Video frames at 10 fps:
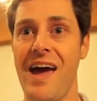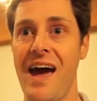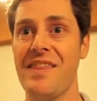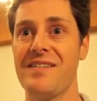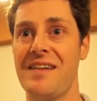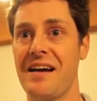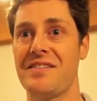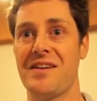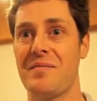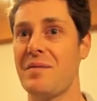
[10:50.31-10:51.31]
And this
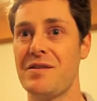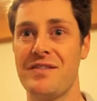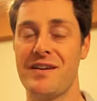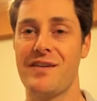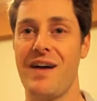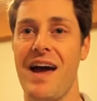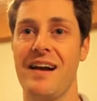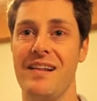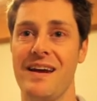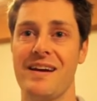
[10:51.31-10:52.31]
next year maybe it's the year of
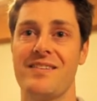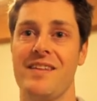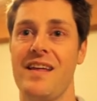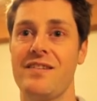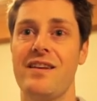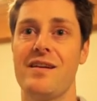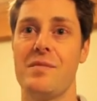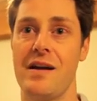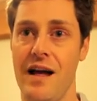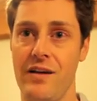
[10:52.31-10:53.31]
analytics, and then
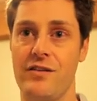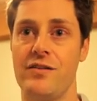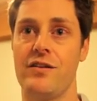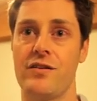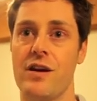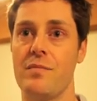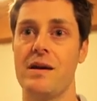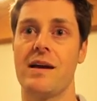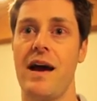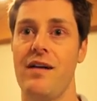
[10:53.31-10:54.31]
sentiment analysis. There's going to
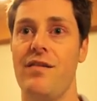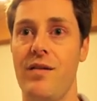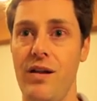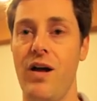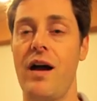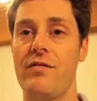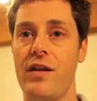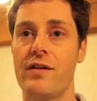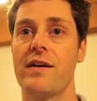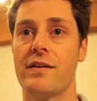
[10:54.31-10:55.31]
be kind of a lot of
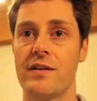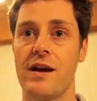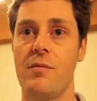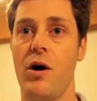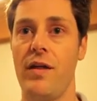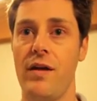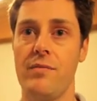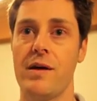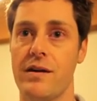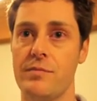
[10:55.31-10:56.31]
other things that come on
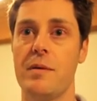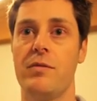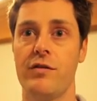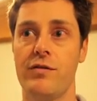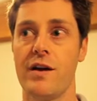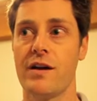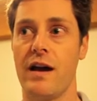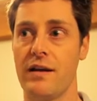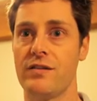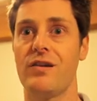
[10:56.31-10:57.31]
because people have
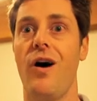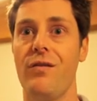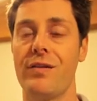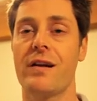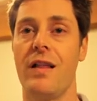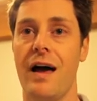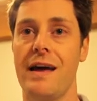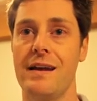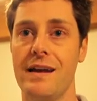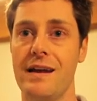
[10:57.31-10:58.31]
kind of solved the
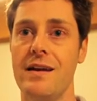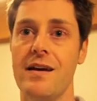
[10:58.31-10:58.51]
client need.